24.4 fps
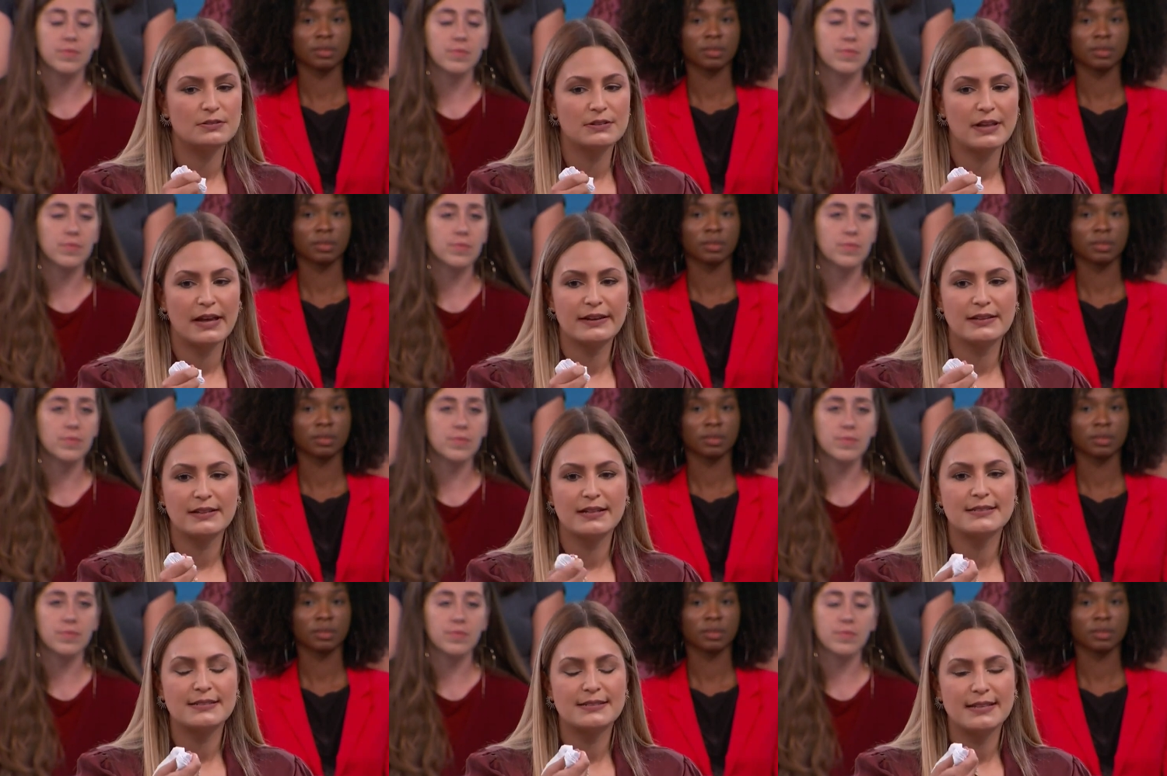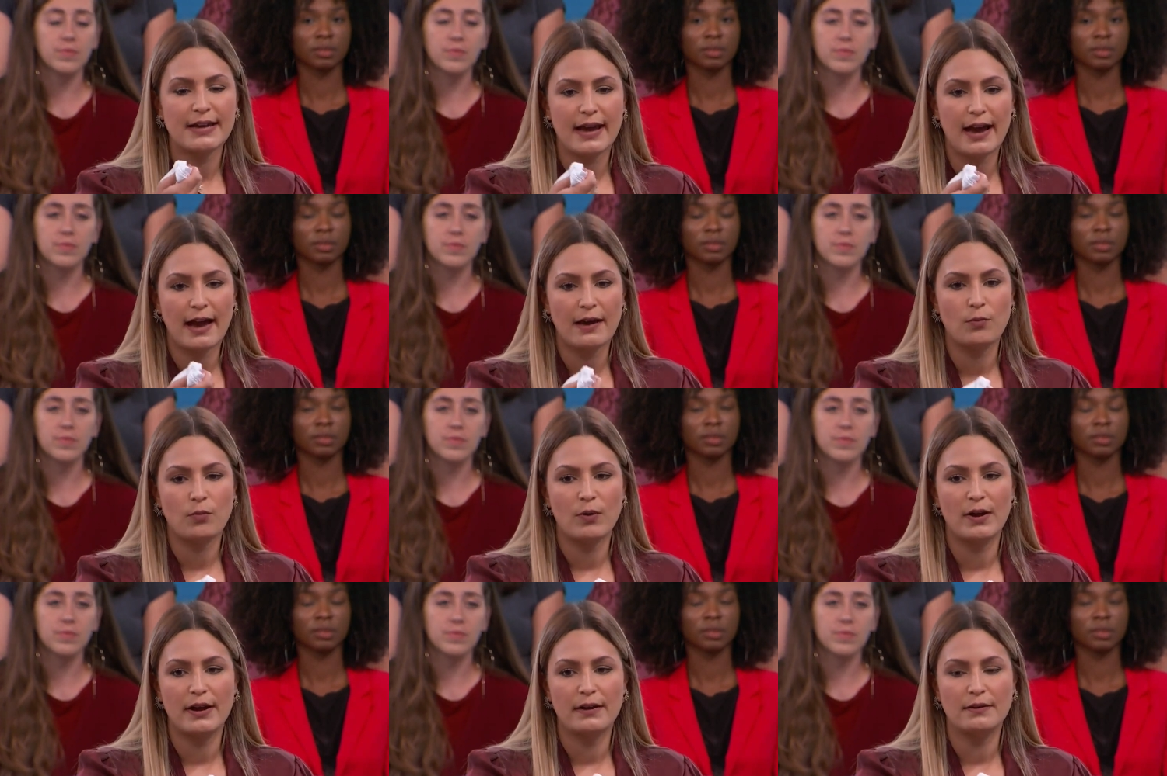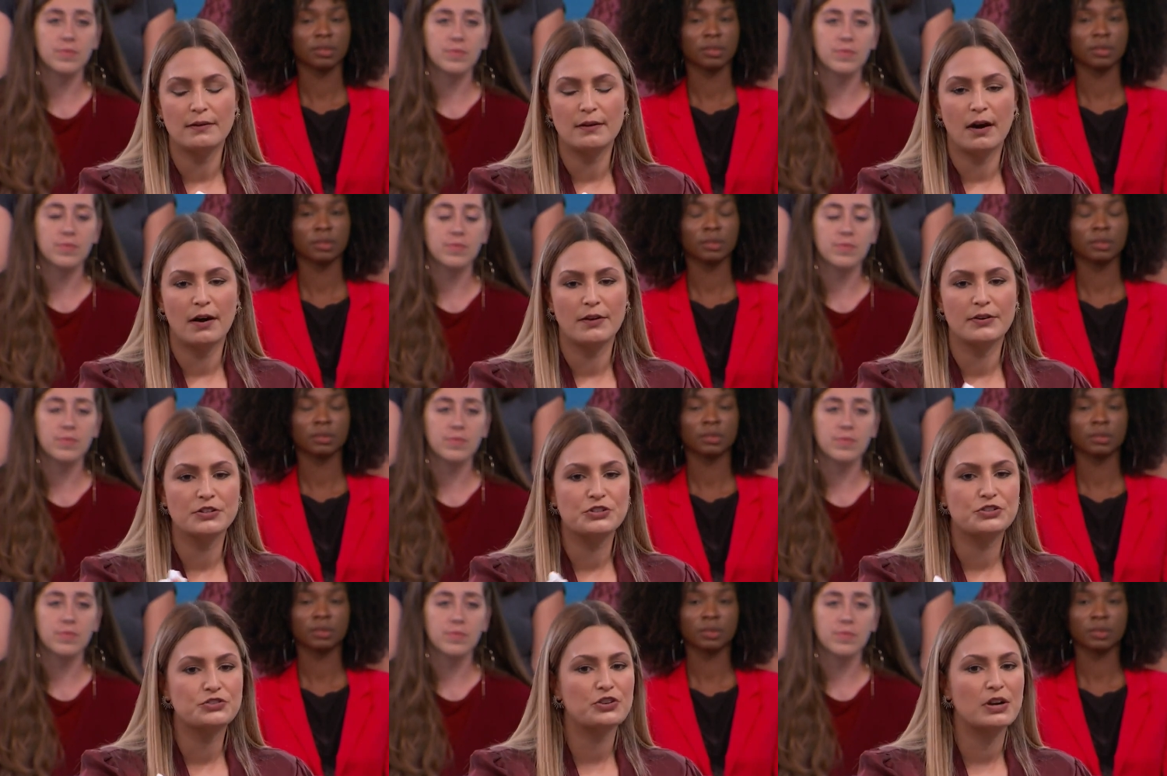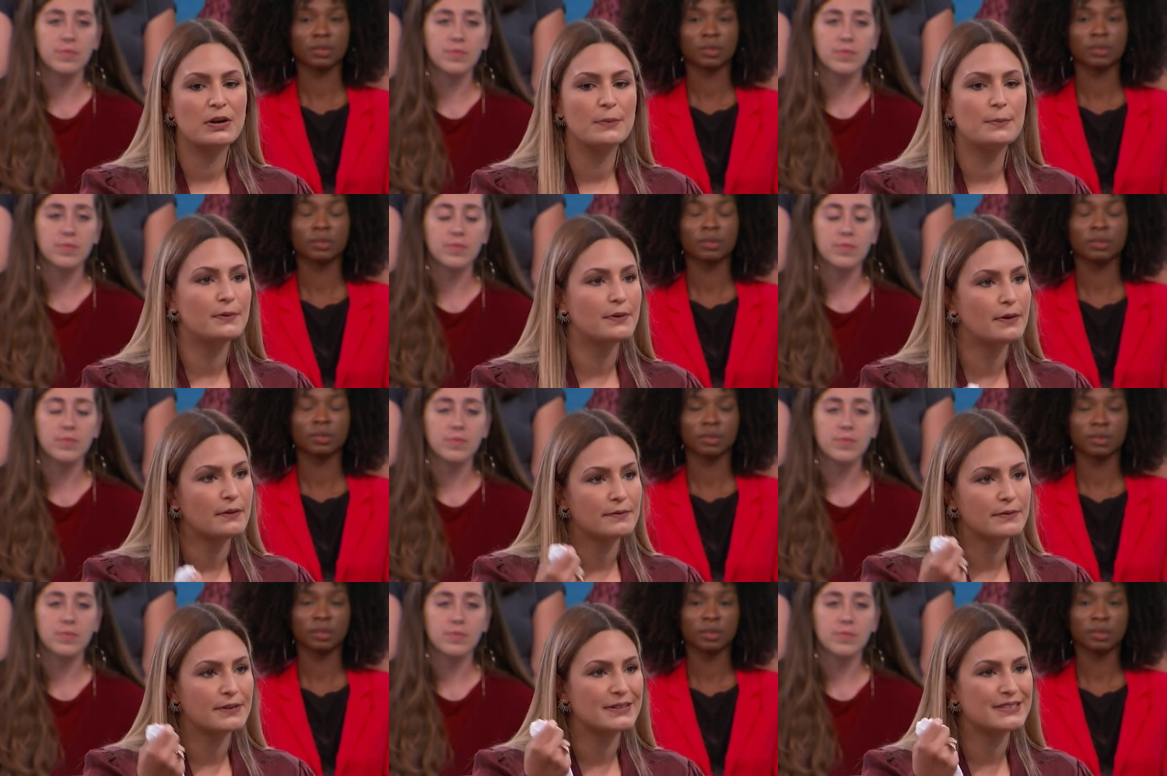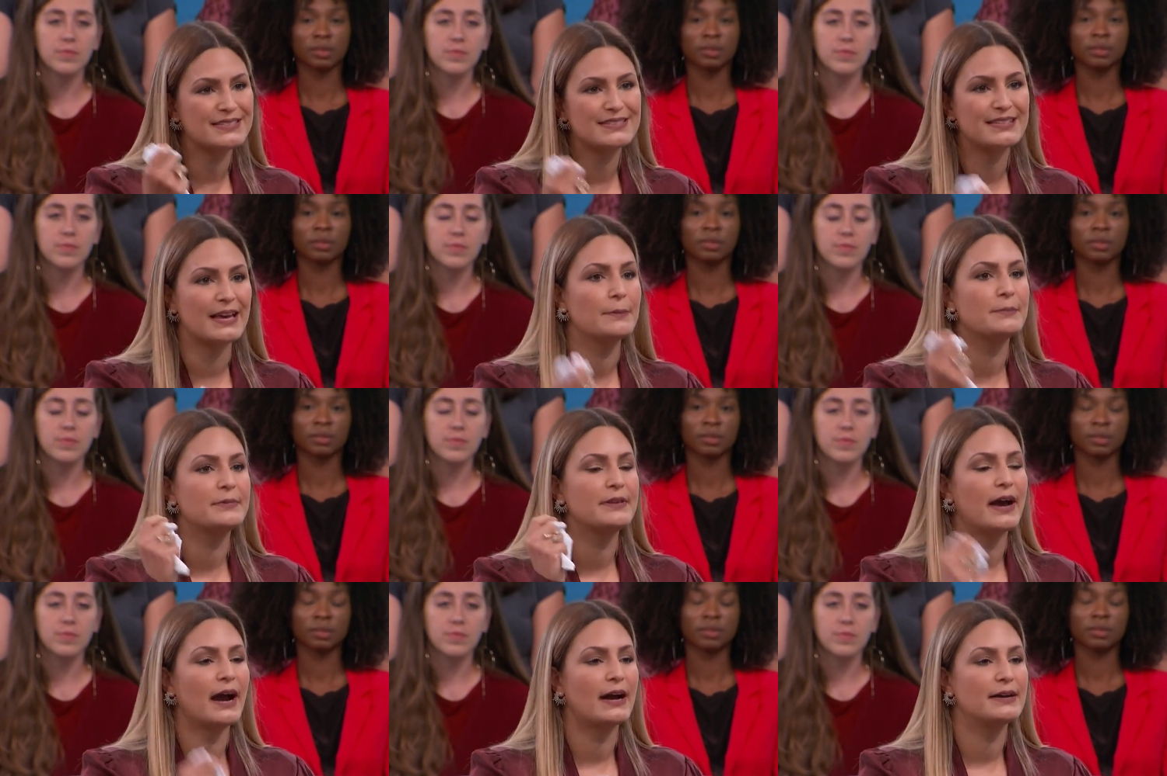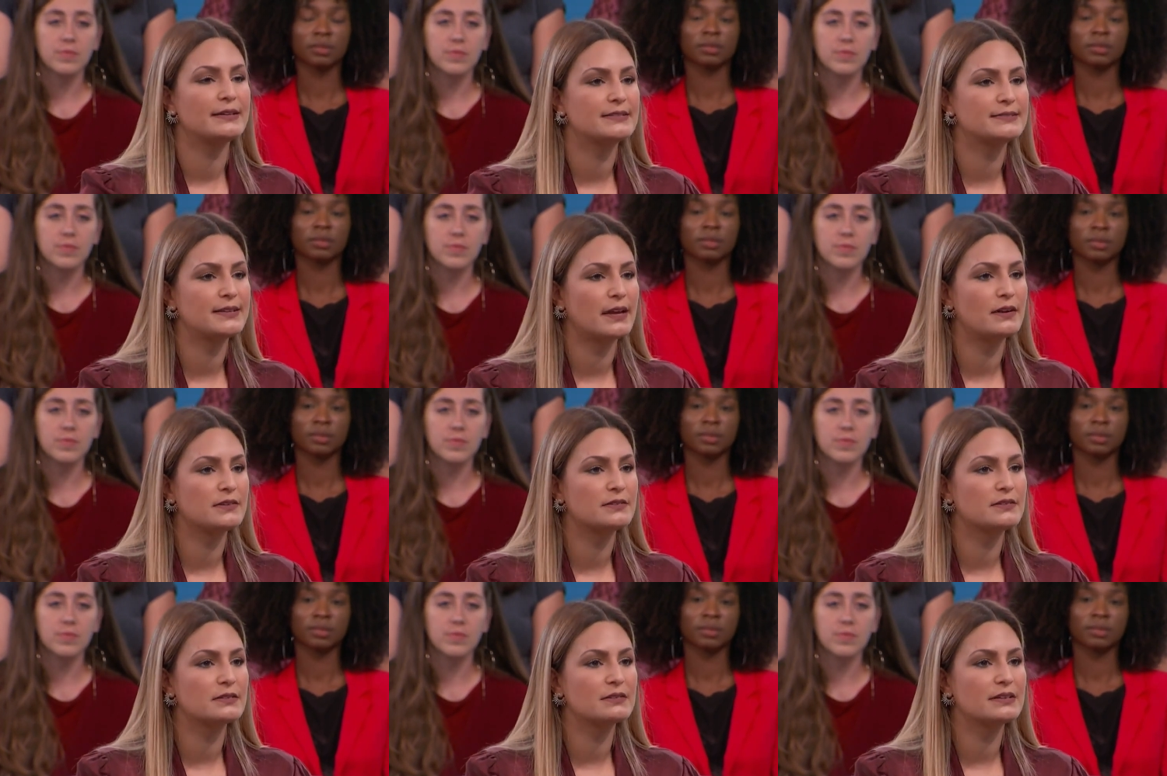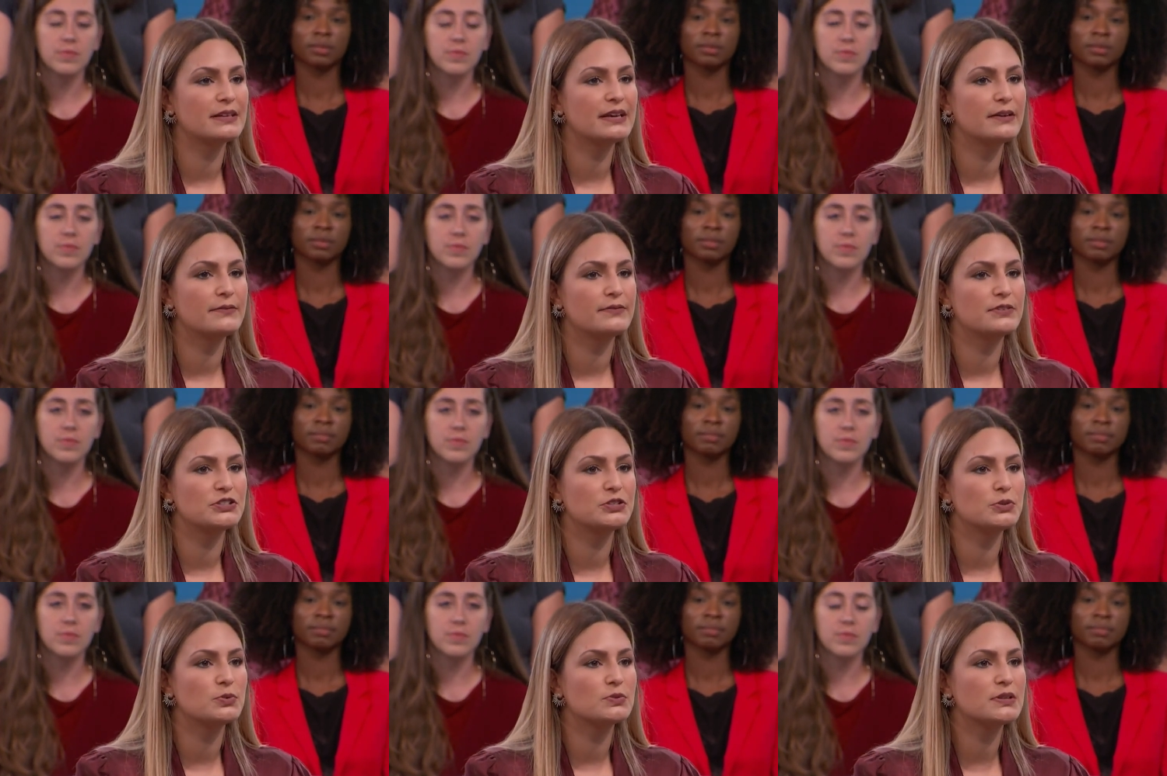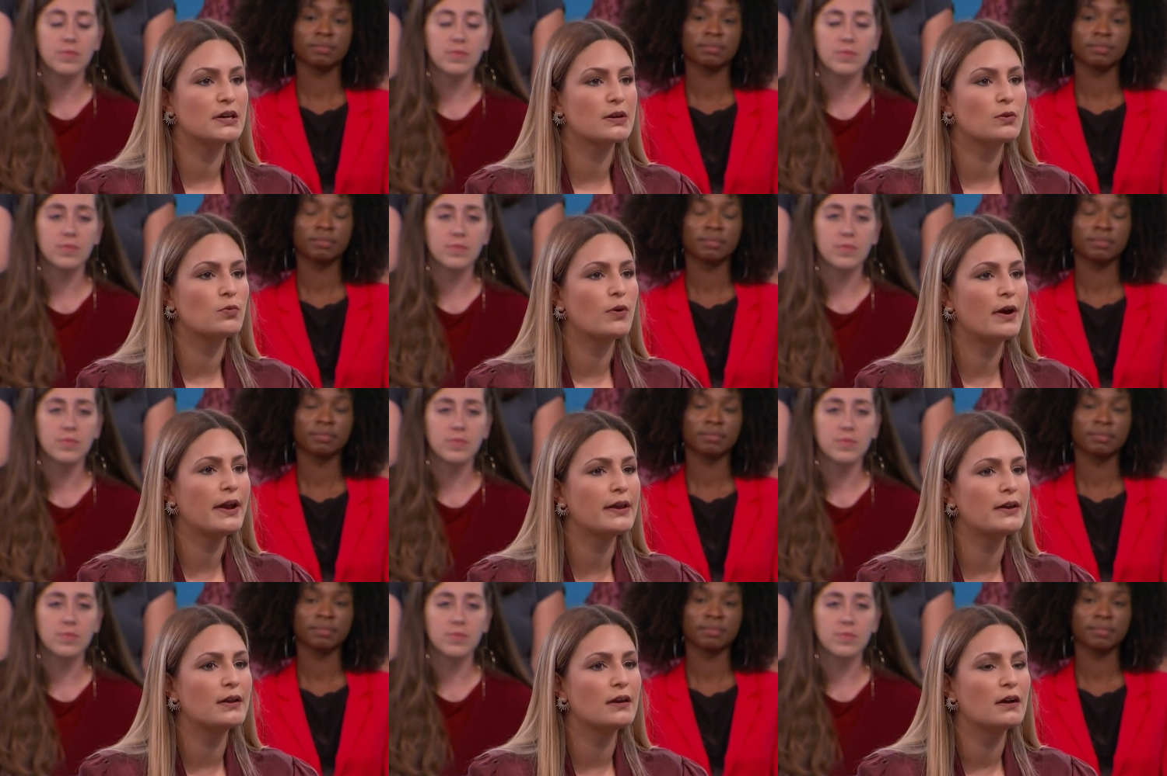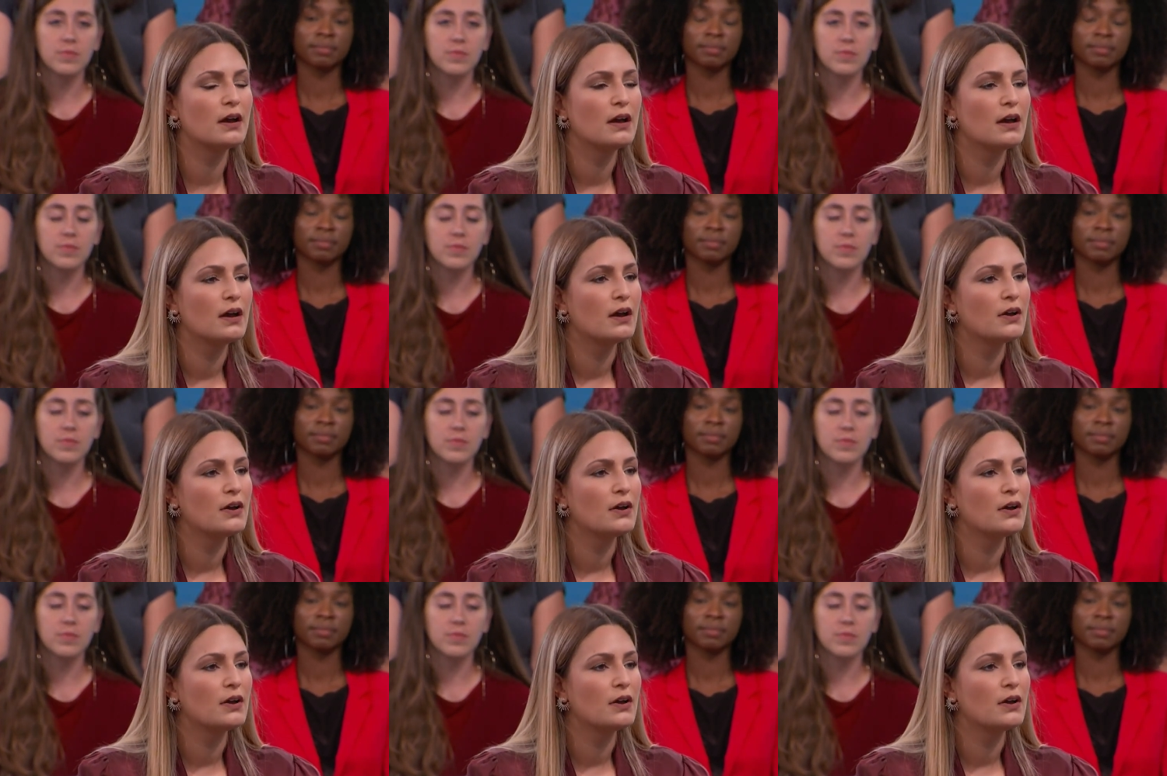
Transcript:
Speaker 1: like, let's say I went on a trip, that same day I decided to leave, and she was like, wait,